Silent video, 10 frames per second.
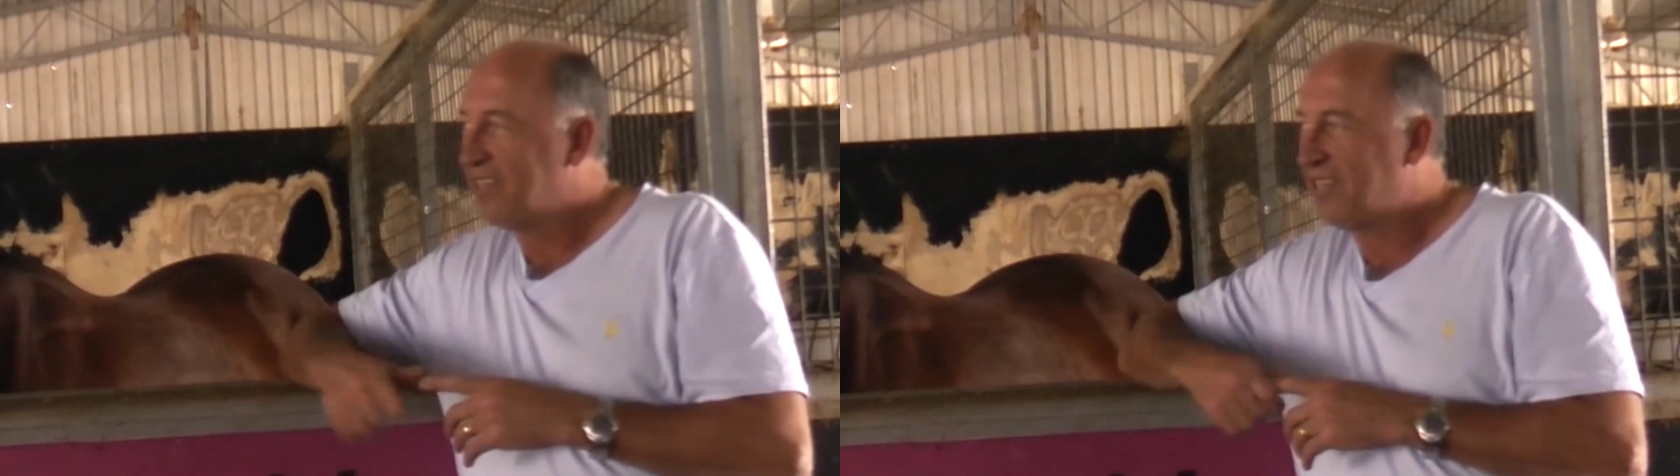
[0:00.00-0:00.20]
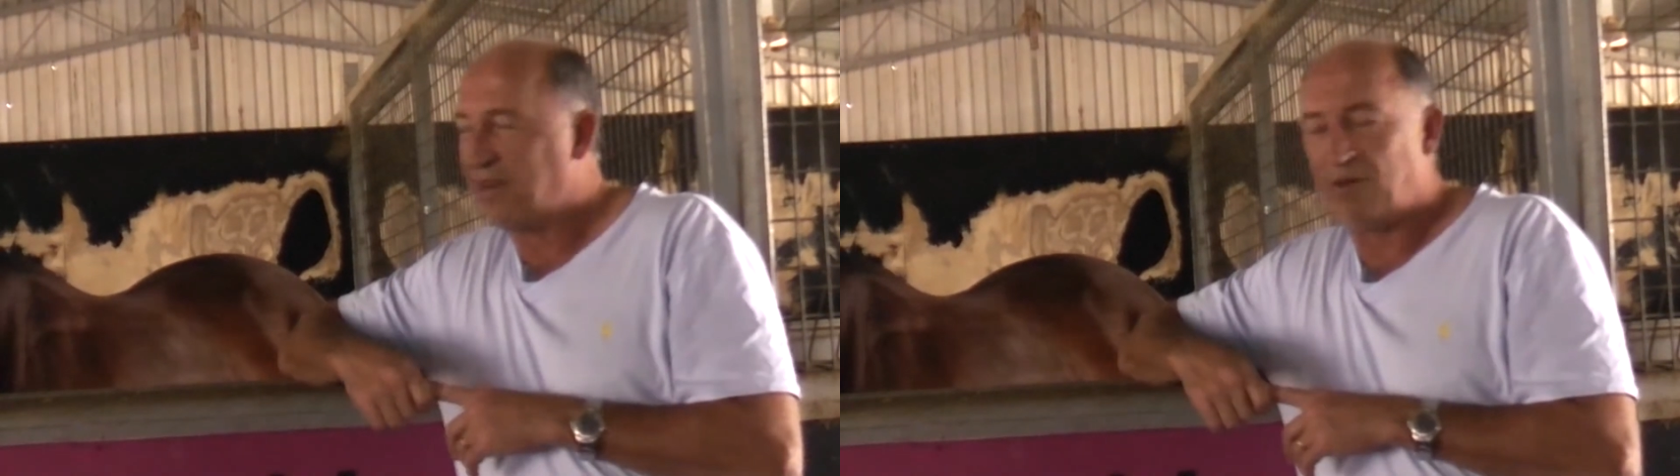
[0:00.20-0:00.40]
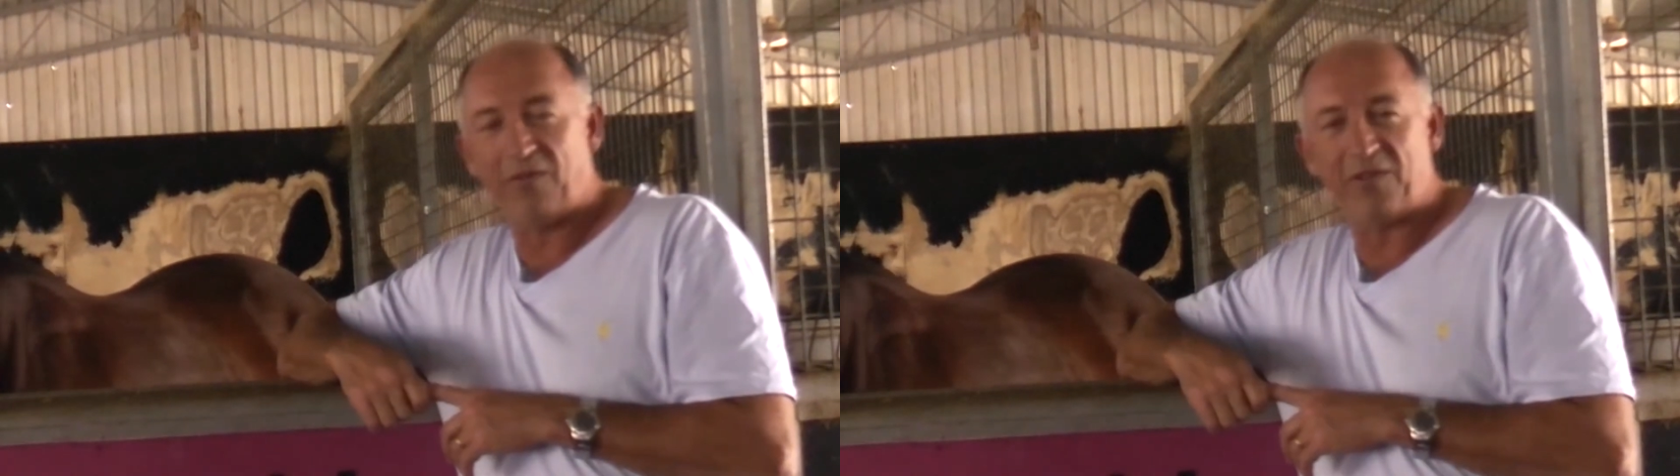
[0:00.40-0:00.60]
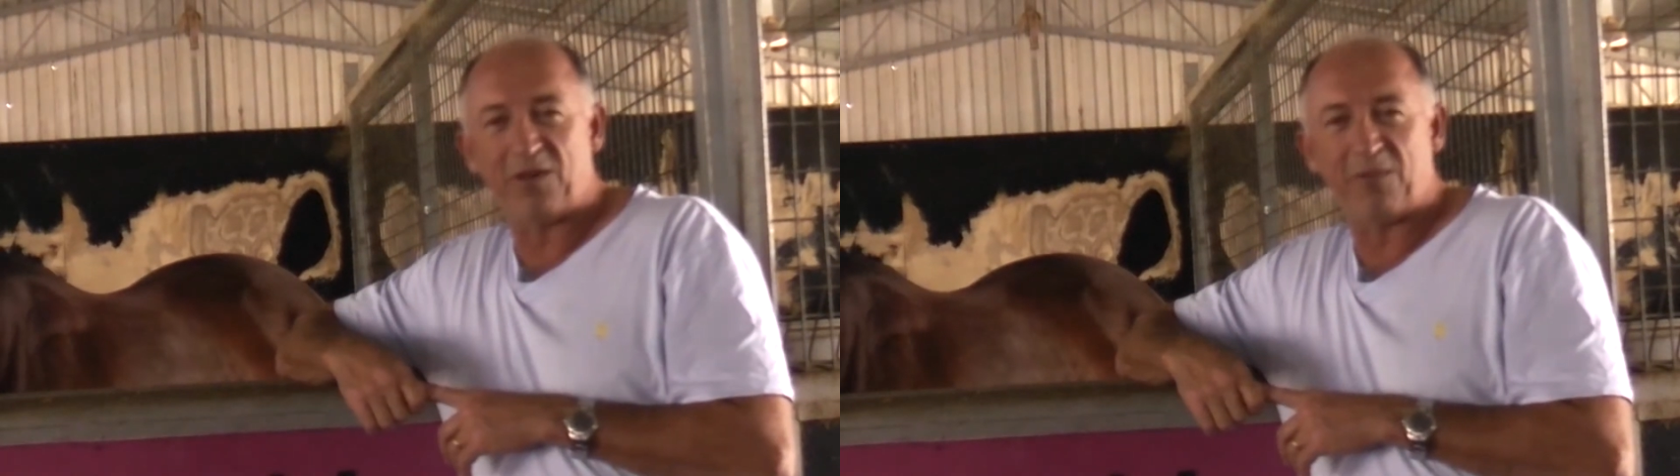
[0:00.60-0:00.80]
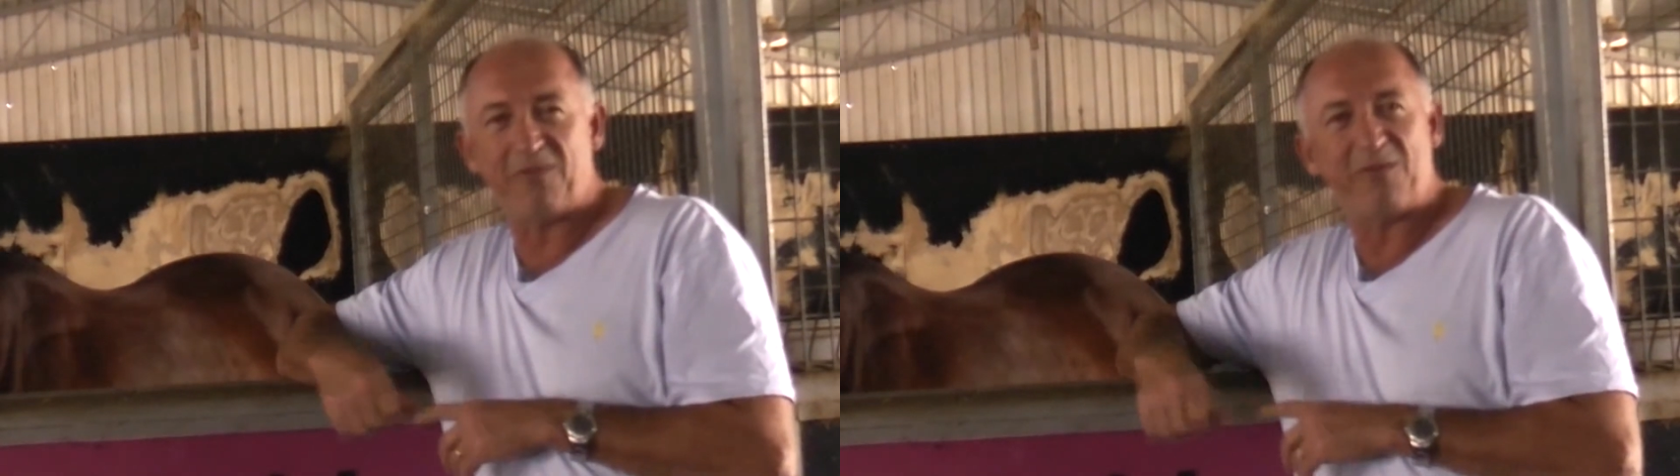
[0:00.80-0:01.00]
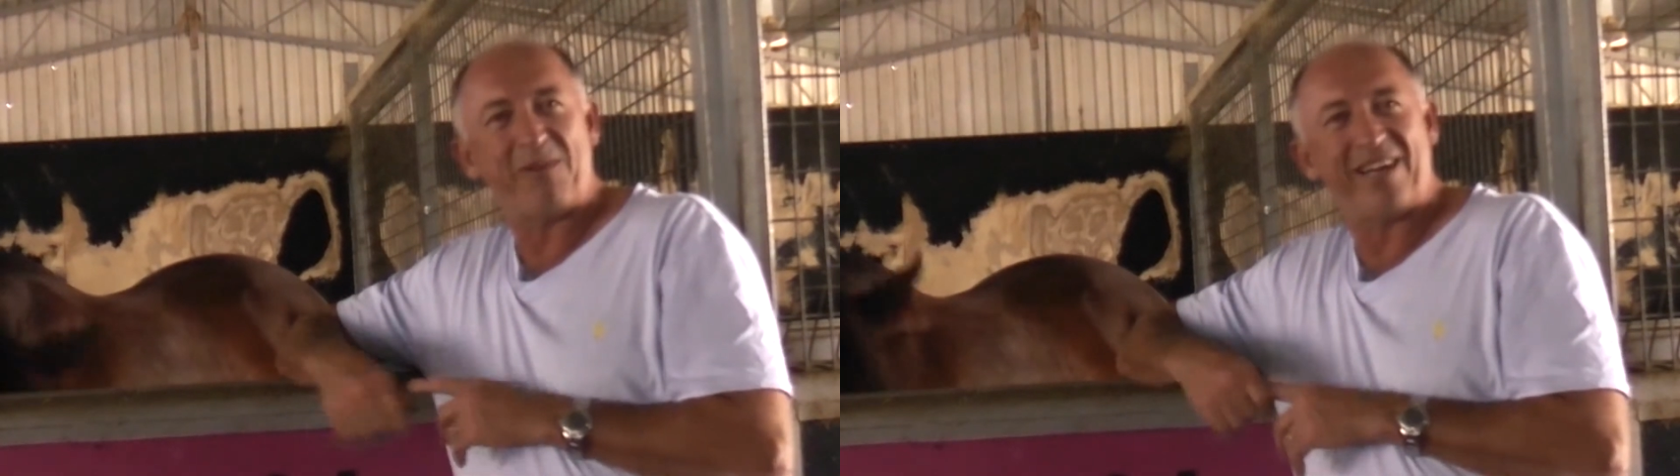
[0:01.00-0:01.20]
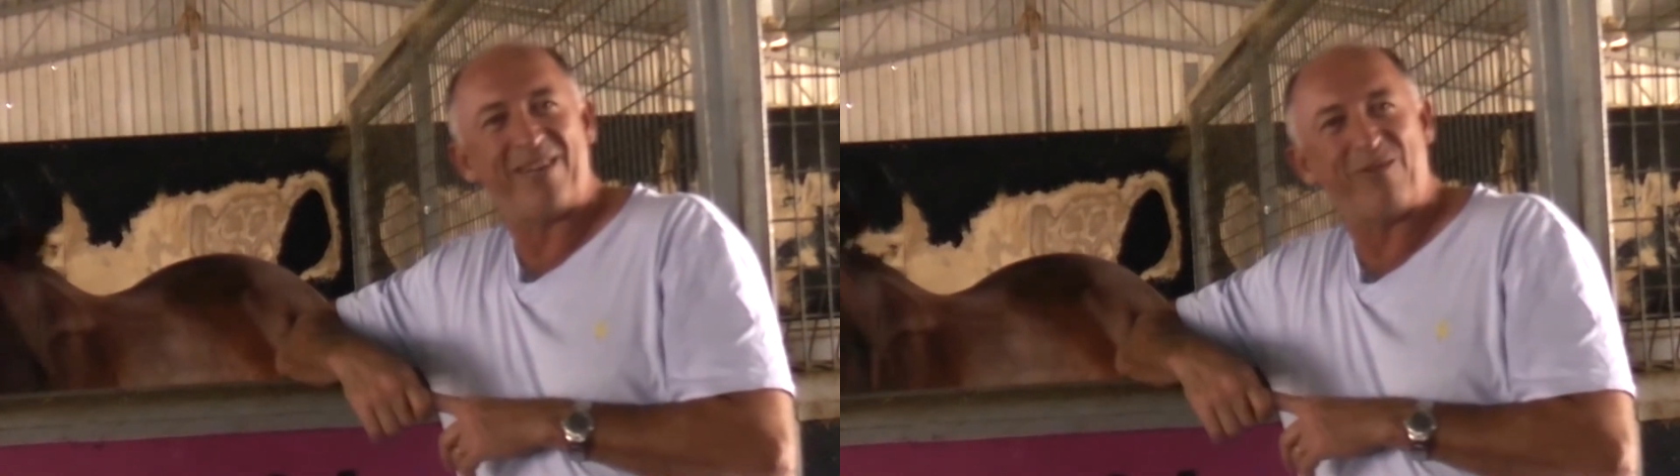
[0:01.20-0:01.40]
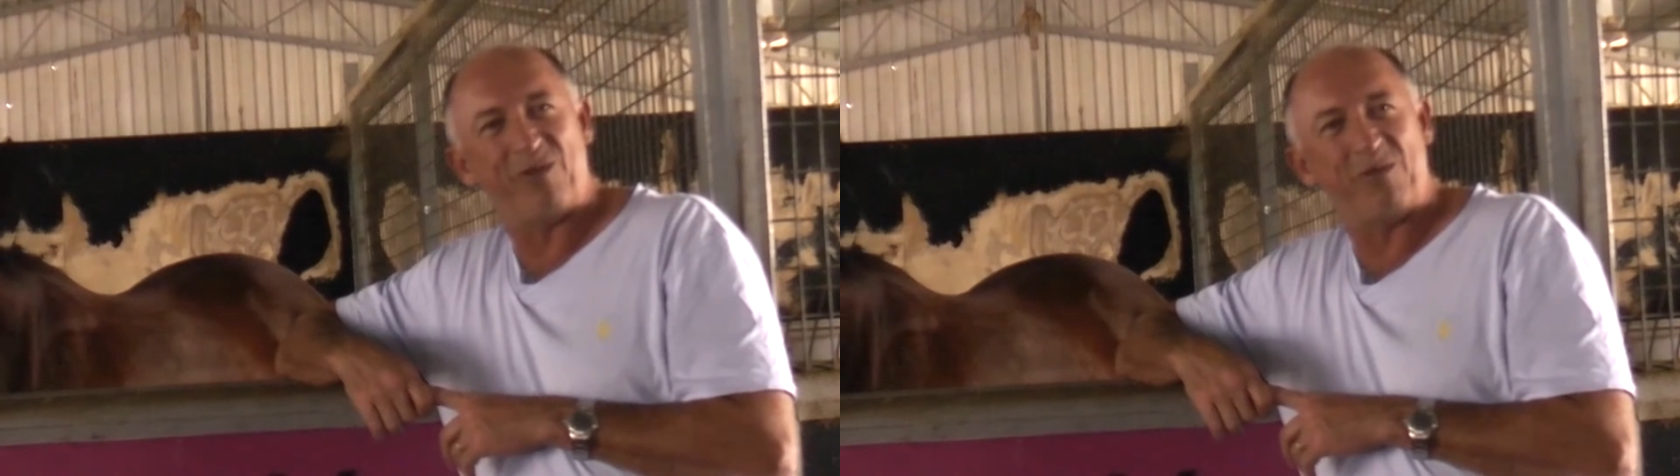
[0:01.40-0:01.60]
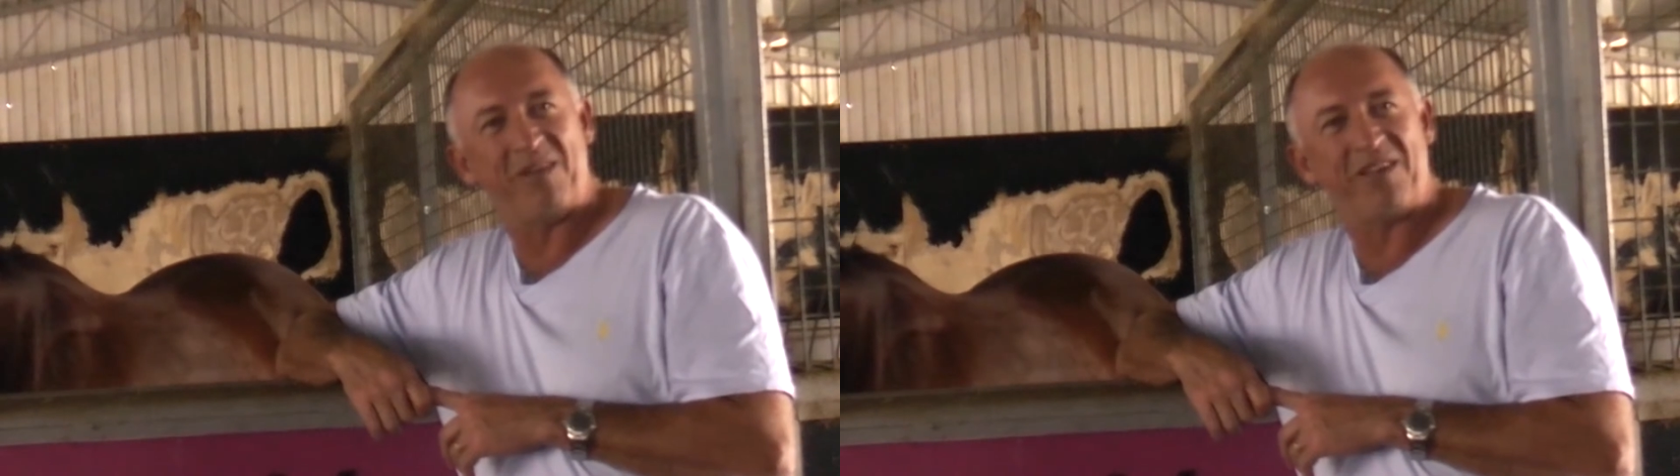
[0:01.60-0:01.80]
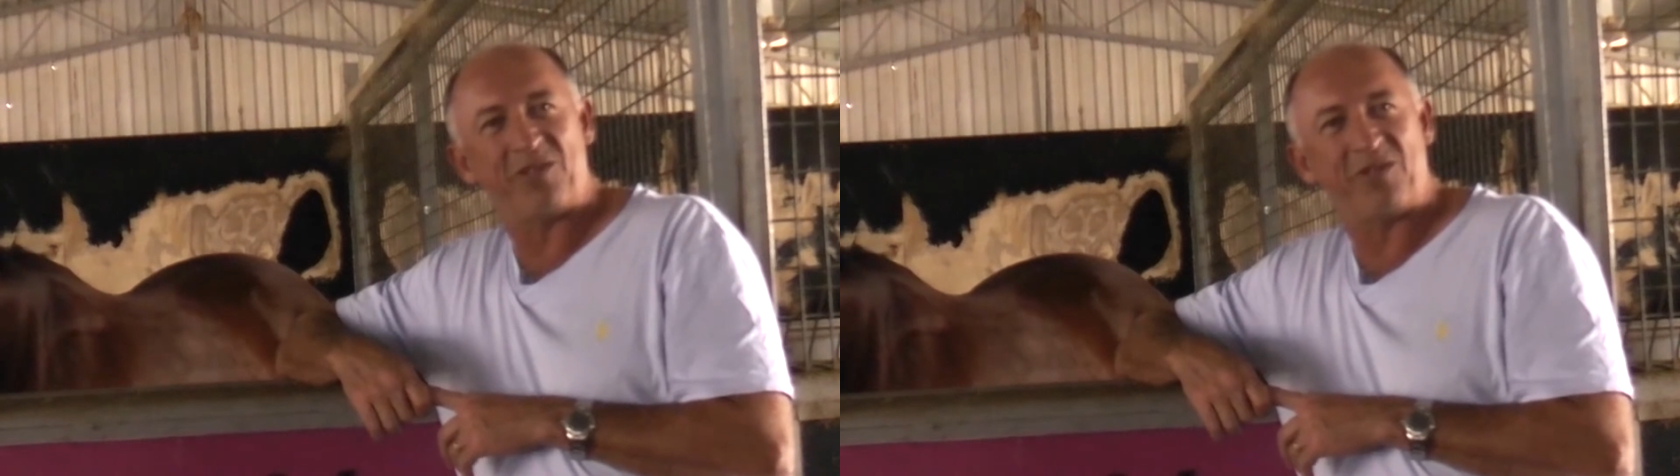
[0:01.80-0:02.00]
Tear off the top of a bag of
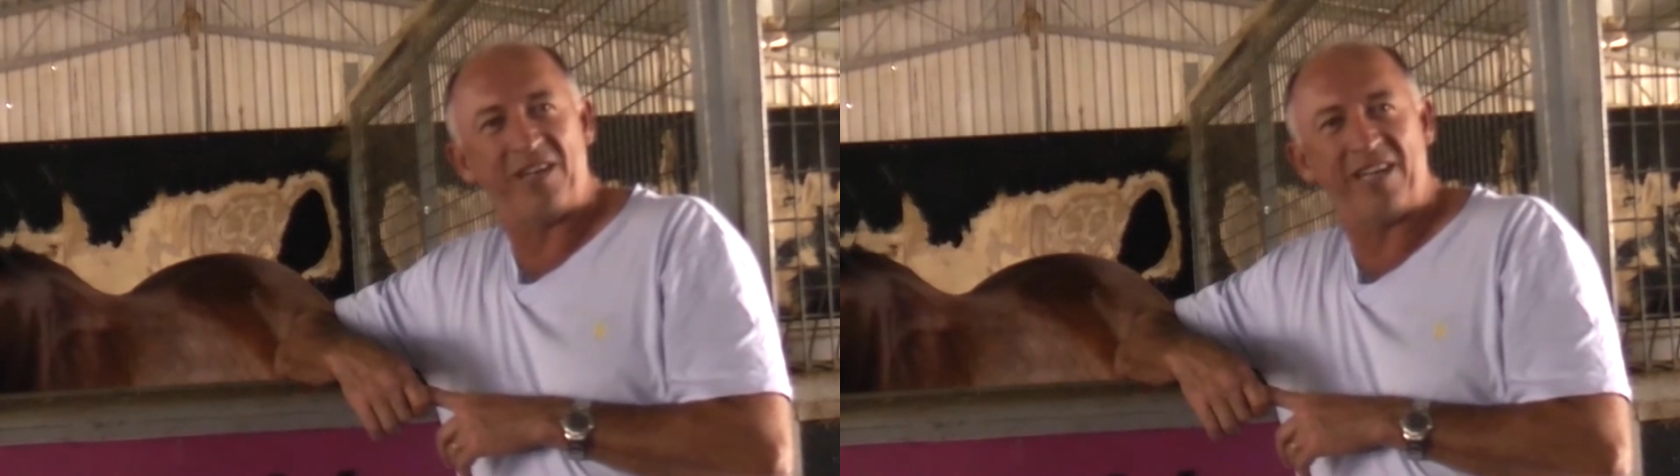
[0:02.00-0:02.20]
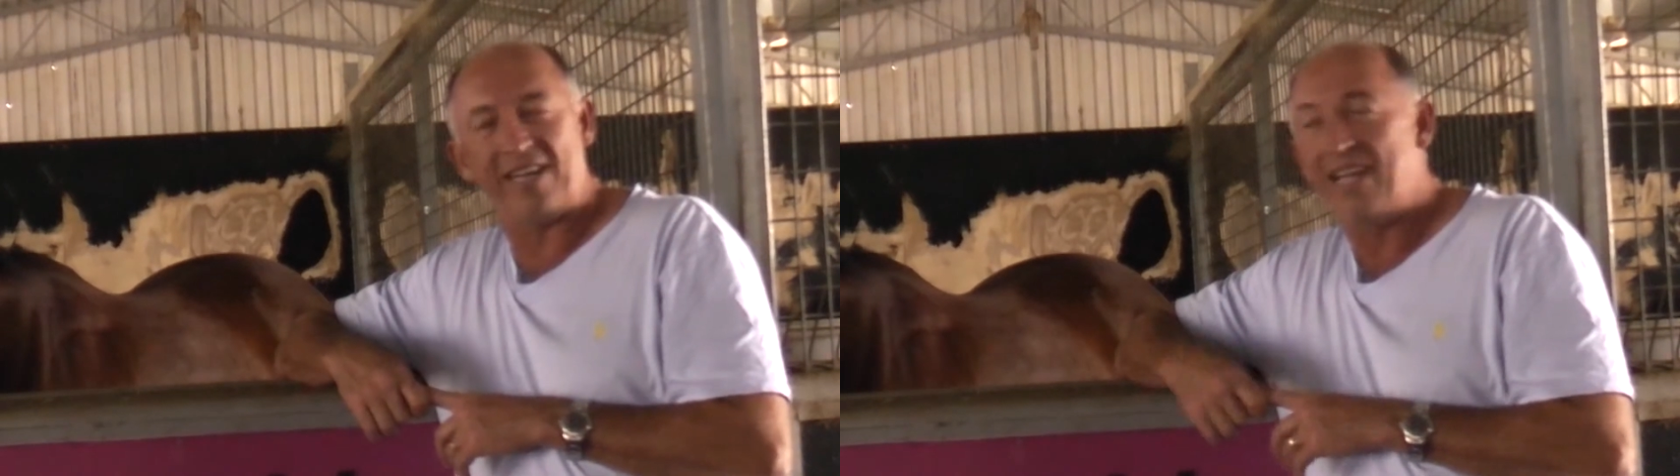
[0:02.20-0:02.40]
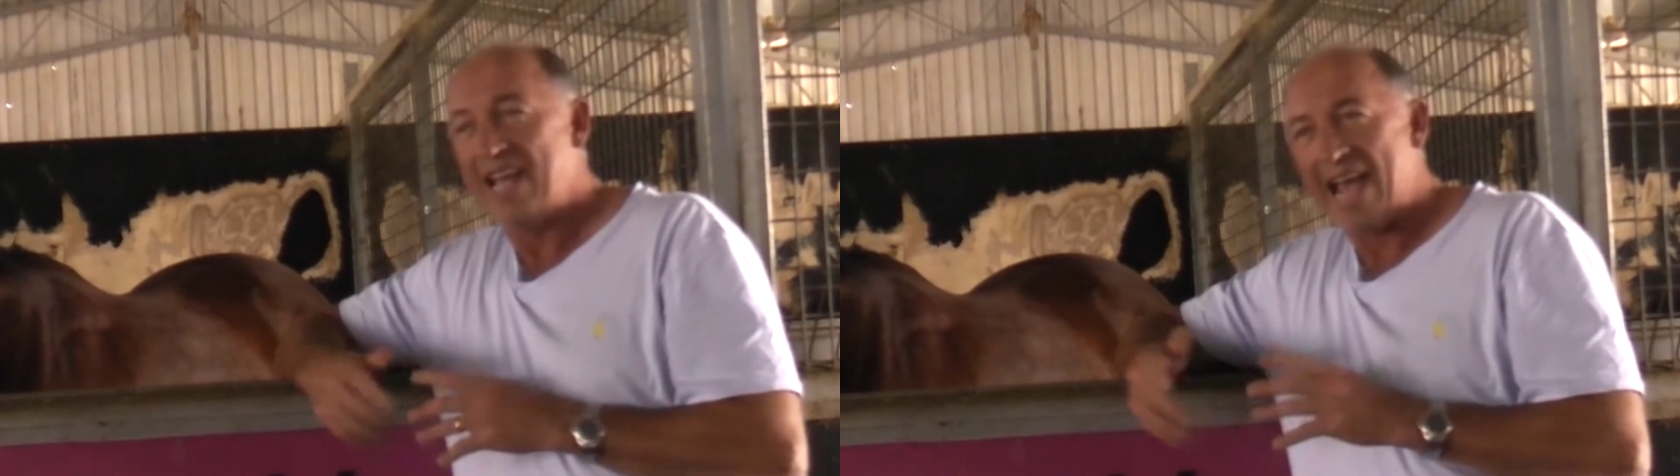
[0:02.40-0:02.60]
Formula 3 and